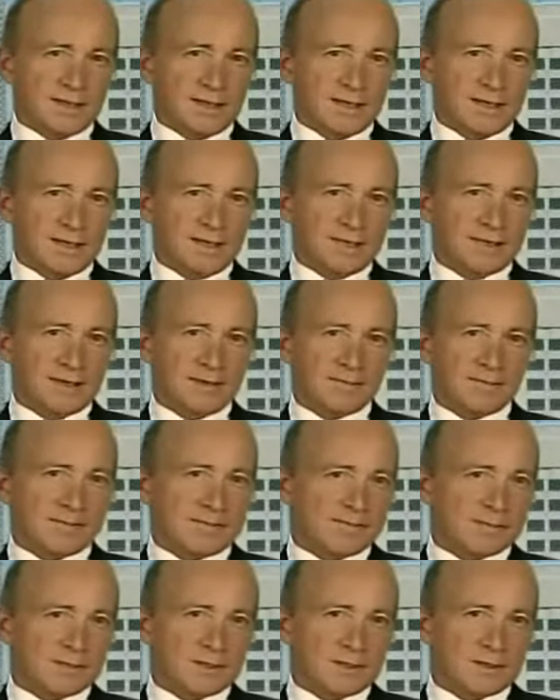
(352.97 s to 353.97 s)
And uh,
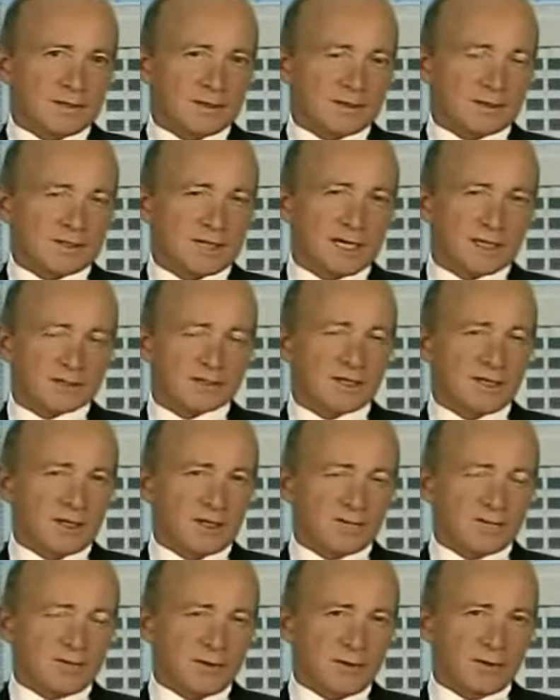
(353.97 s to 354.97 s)
you know, this debt
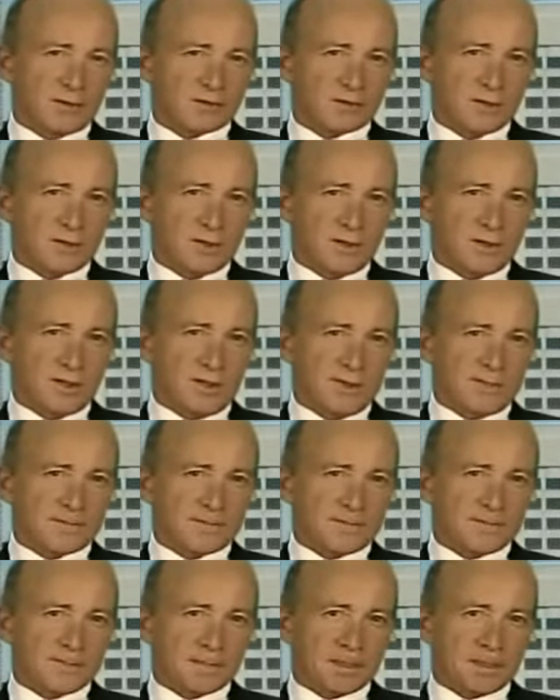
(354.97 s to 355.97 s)
ceiling vote is
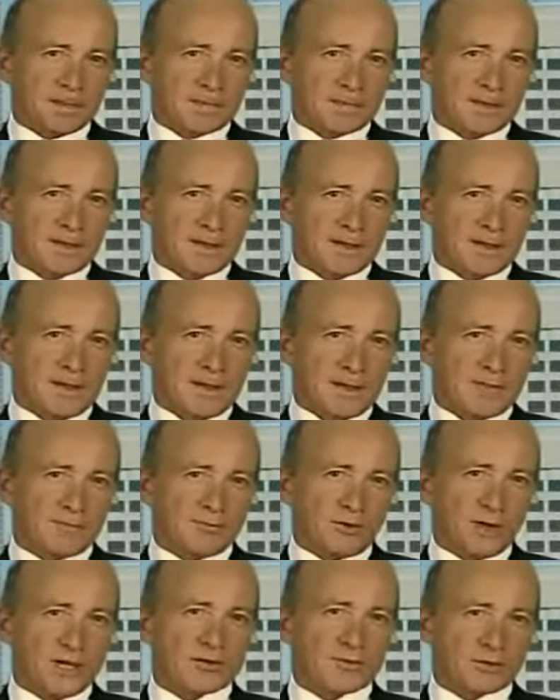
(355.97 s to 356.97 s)
really
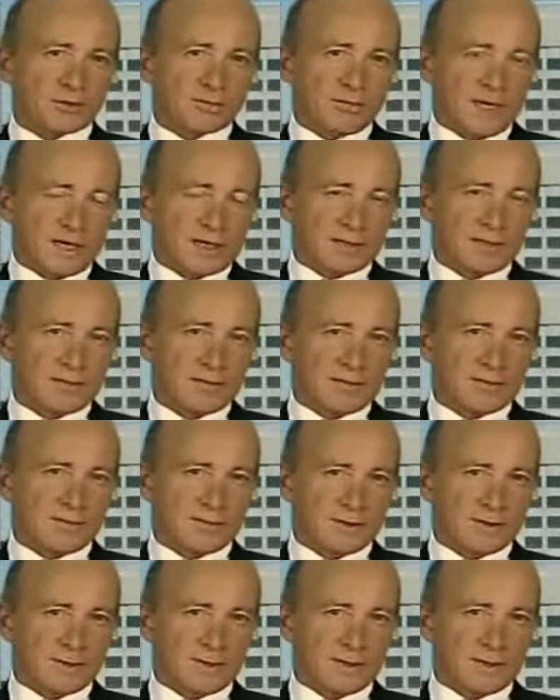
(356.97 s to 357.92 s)
uh, retrospective.